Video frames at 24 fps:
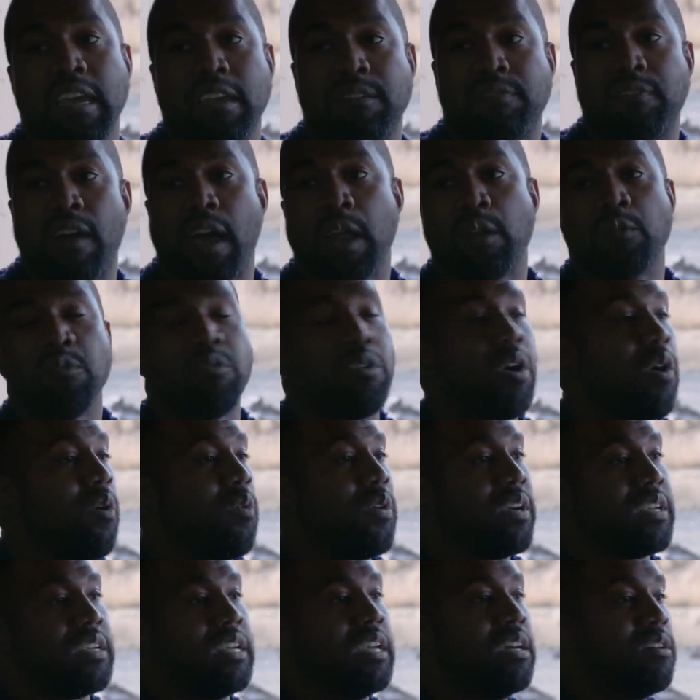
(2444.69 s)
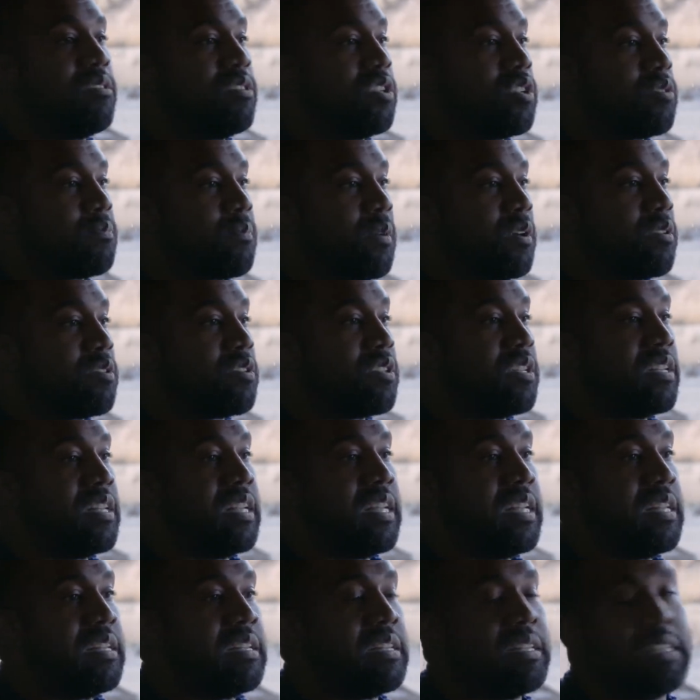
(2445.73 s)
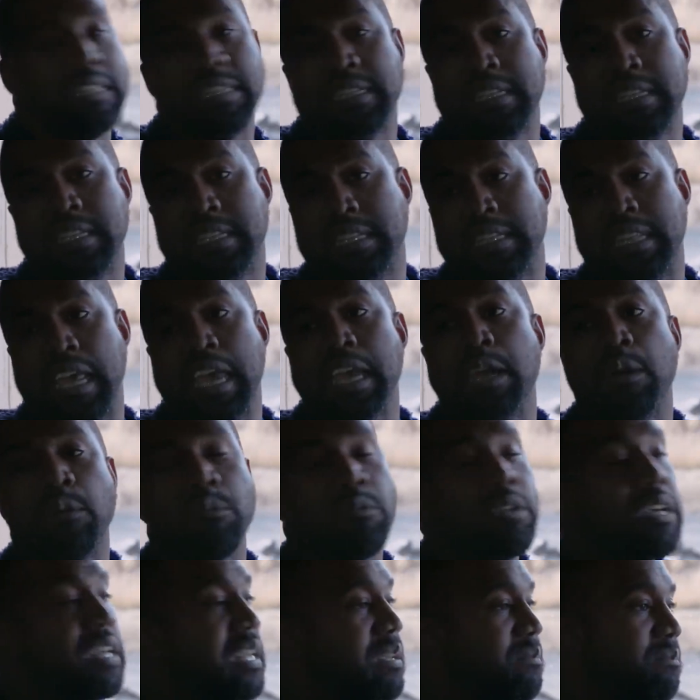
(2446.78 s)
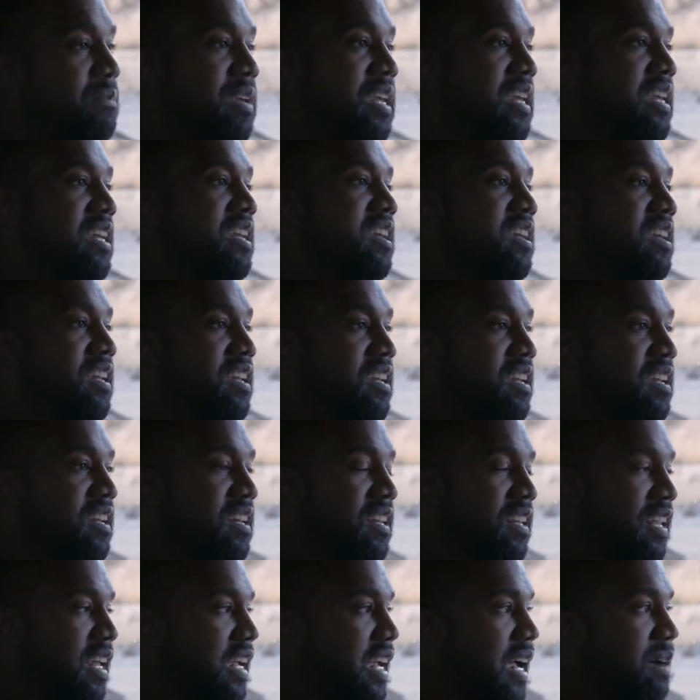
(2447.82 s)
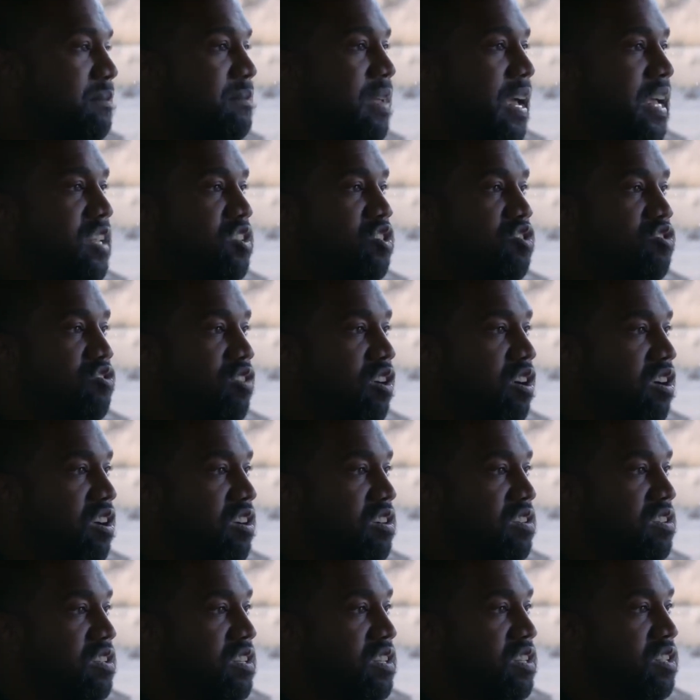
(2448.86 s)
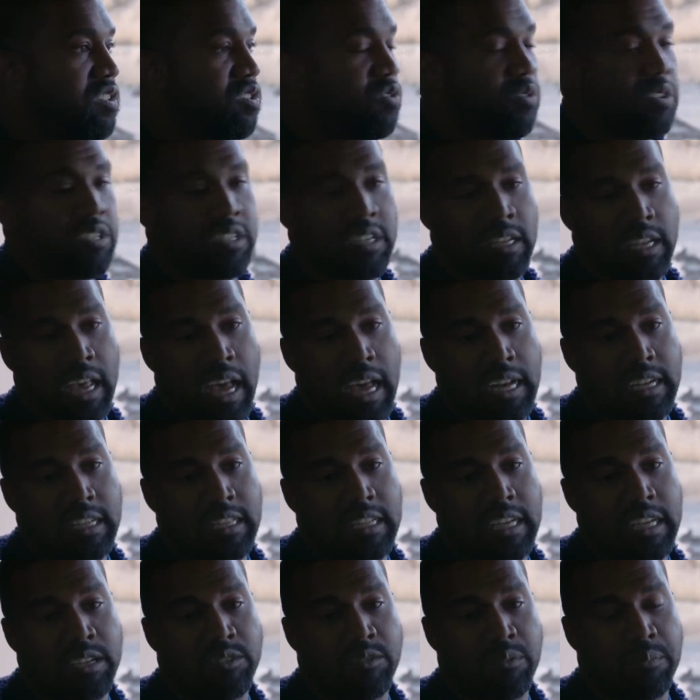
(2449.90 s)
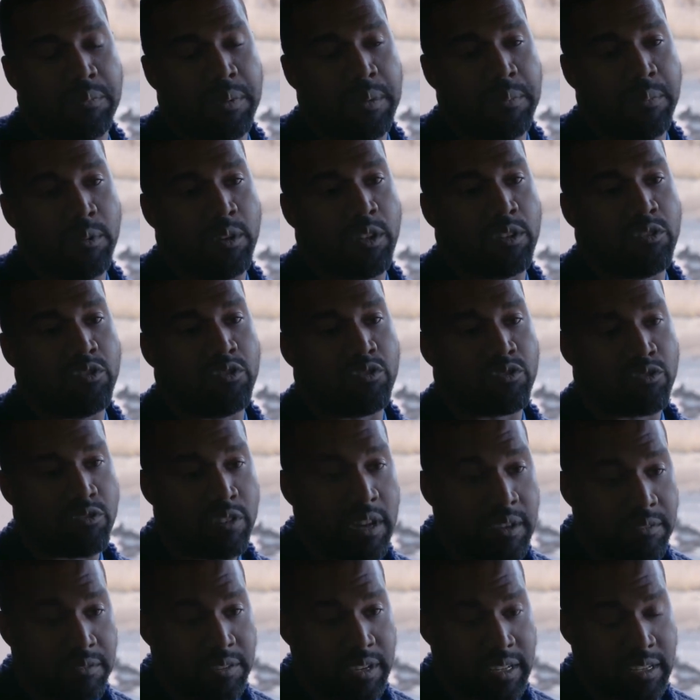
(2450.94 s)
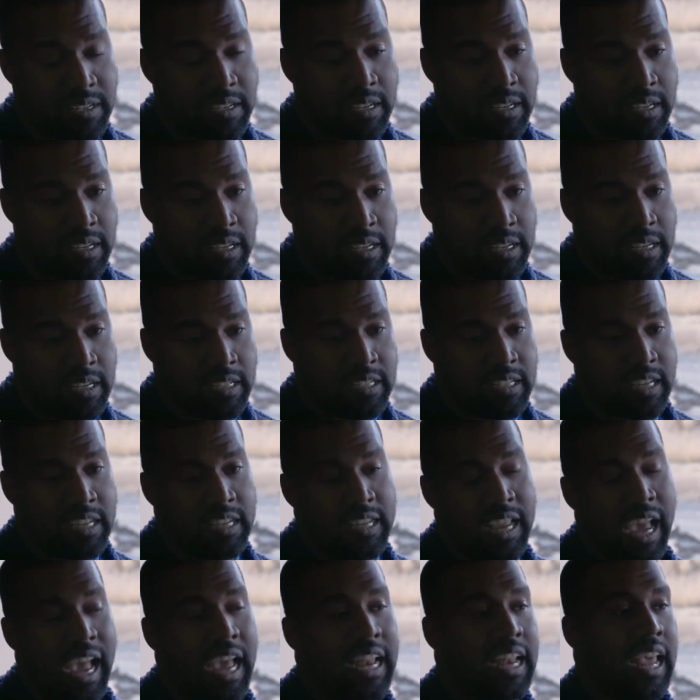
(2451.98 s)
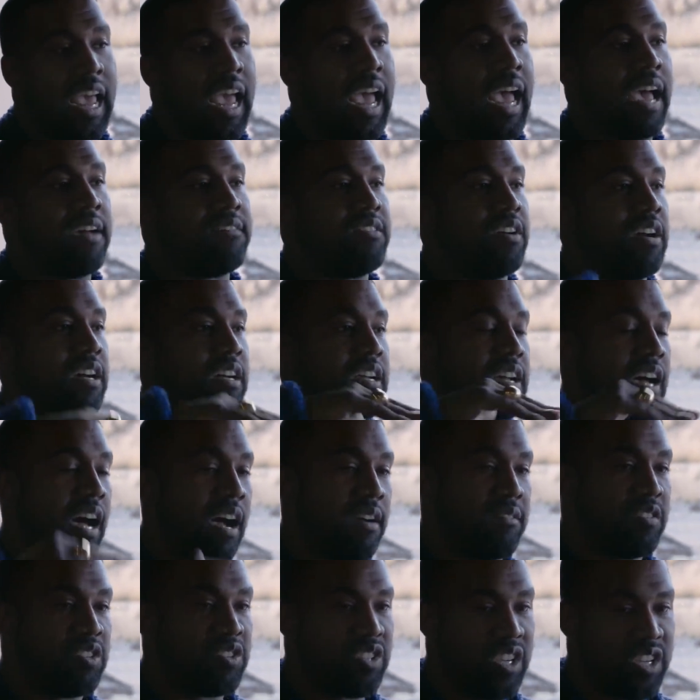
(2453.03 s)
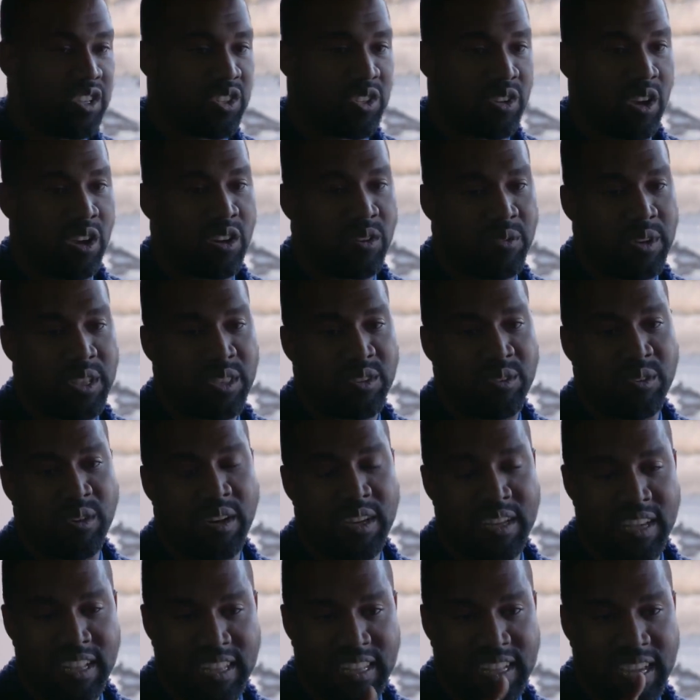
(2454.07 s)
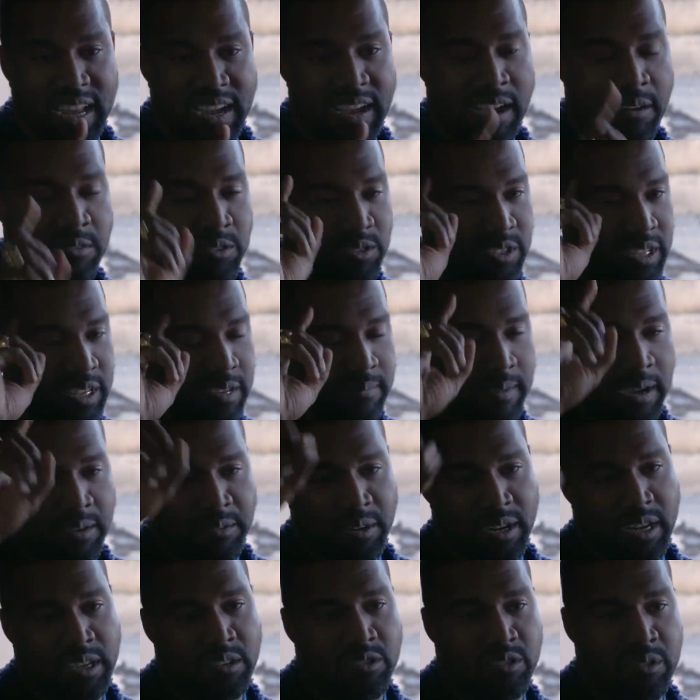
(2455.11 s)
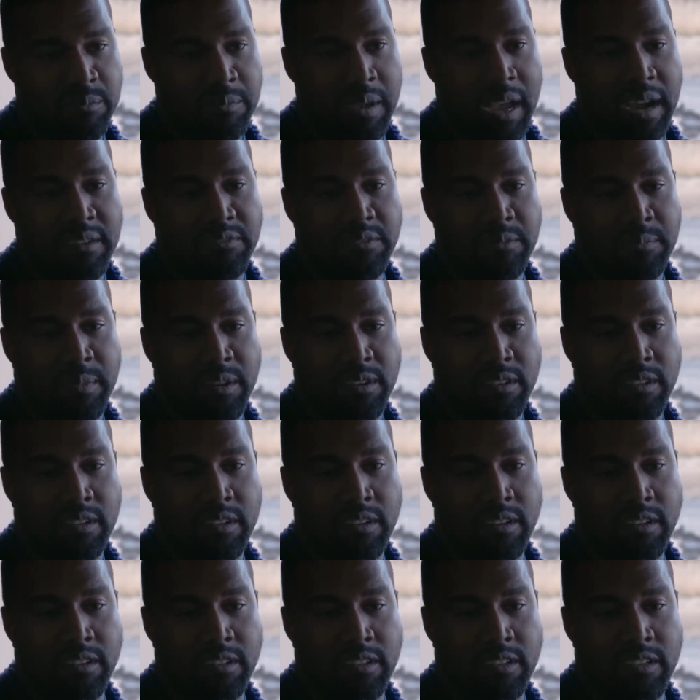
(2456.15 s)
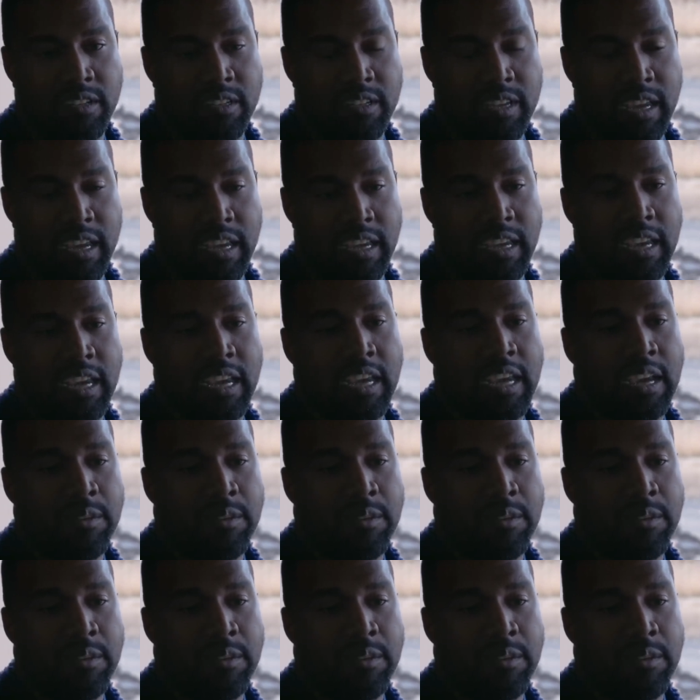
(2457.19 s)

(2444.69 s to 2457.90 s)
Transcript: if I don't go and kill this person, then they gonna look at me like I'm that strong. So it's a lot of things where people are driven to not have a conversation all the way through. Another thing I was thinking about when I used the bathroom earlier today,